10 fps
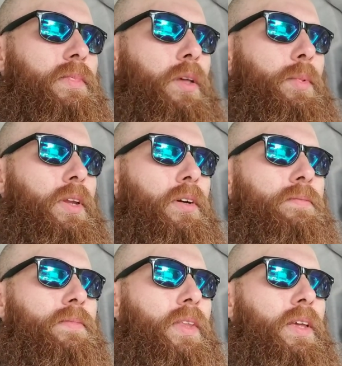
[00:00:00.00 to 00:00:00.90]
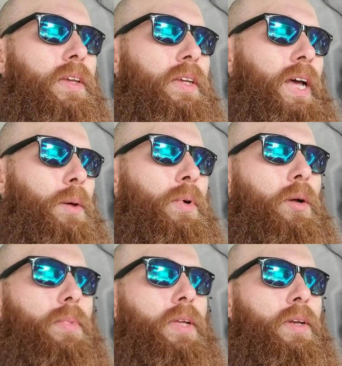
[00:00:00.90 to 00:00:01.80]
Let me know. I'm
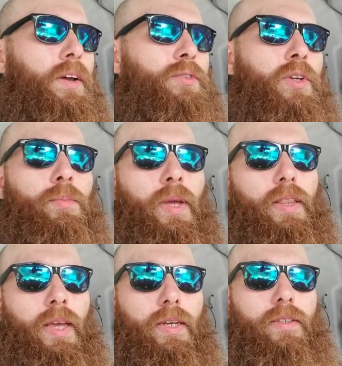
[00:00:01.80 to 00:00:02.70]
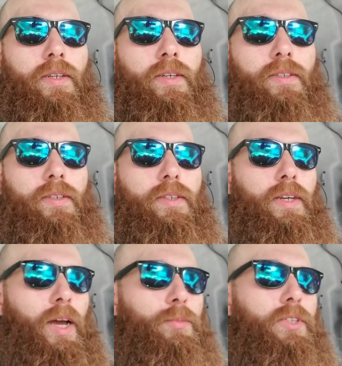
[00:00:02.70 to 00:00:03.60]
humble enough to admit that
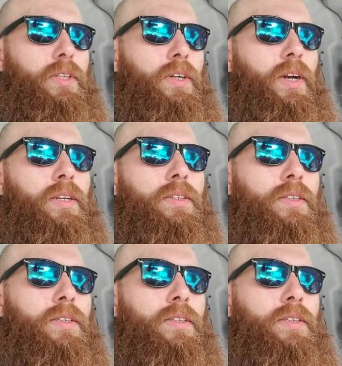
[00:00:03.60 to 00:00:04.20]
I'm still learning.